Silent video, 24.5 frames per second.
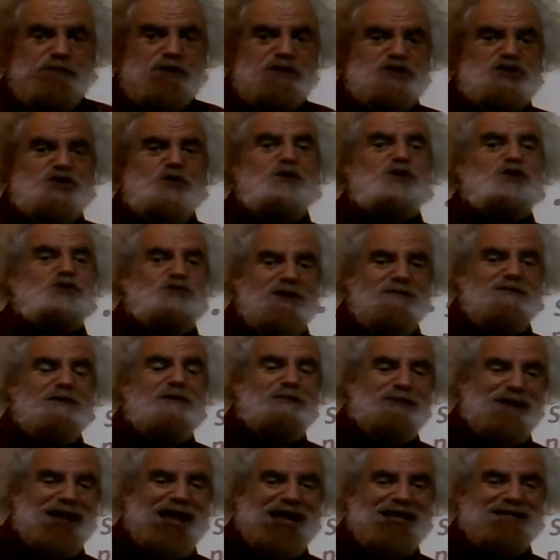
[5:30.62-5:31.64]
sewage treatment
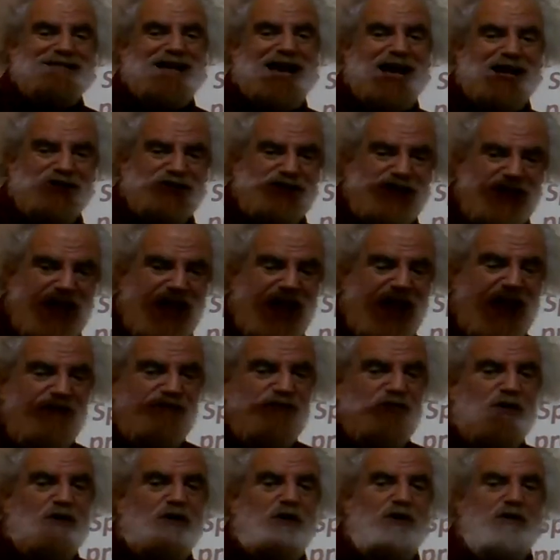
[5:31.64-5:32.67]
plants actually have
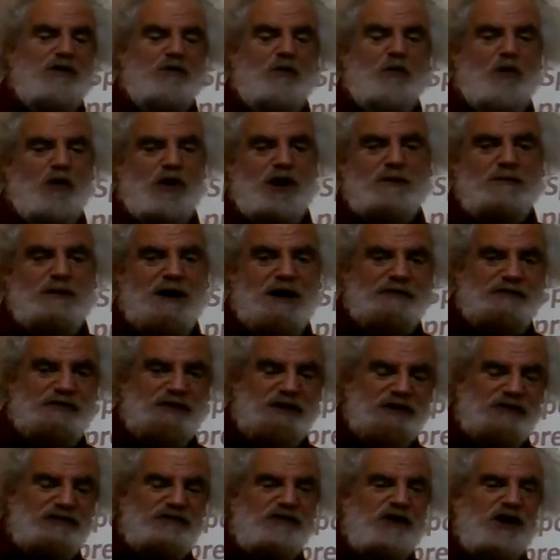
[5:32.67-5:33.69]
to worry about
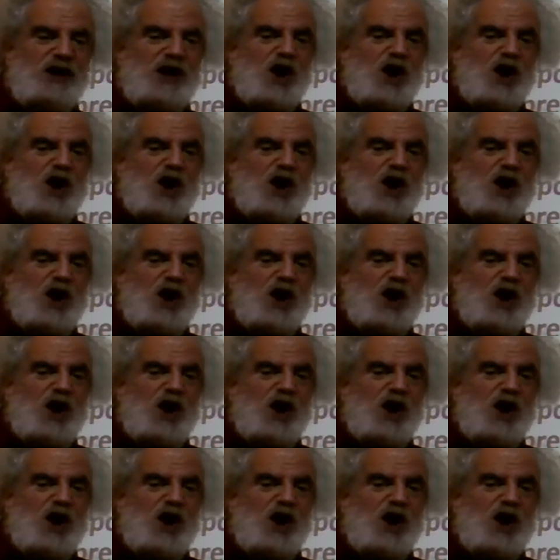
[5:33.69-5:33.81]
this.